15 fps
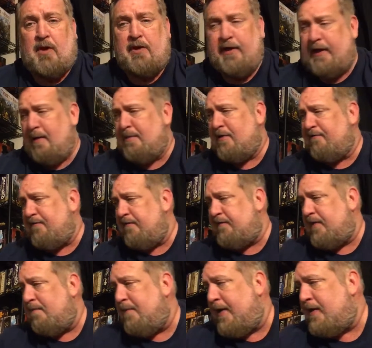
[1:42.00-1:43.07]
we keep it to
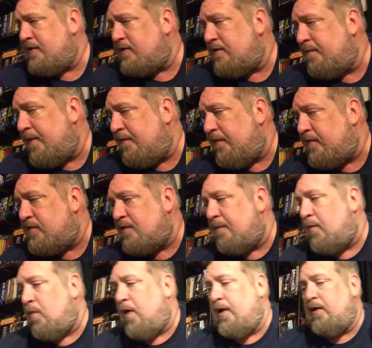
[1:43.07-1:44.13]
15 minutes. Let me have a little sip
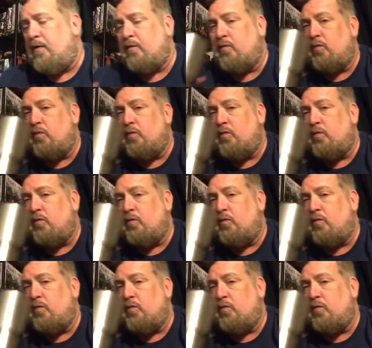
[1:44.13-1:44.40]
of water.